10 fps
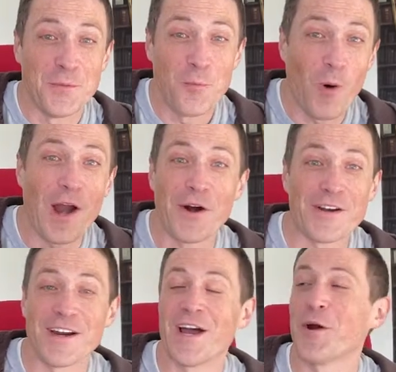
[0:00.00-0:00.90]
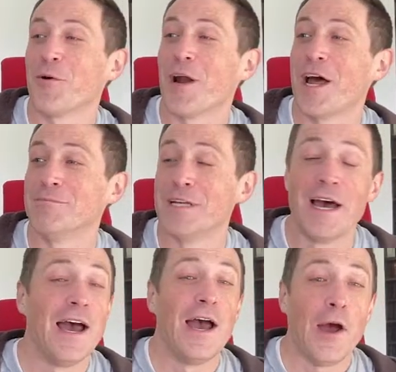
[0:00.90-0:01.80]
wiring diagrams.
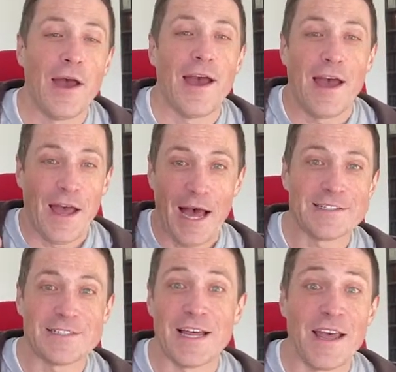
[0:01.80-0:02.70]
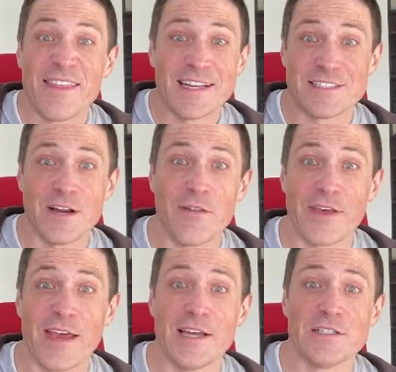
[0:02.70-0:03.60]
As I say, that's not the
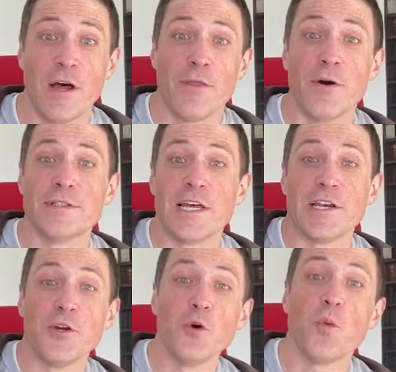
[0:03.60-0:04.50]
case. There is a new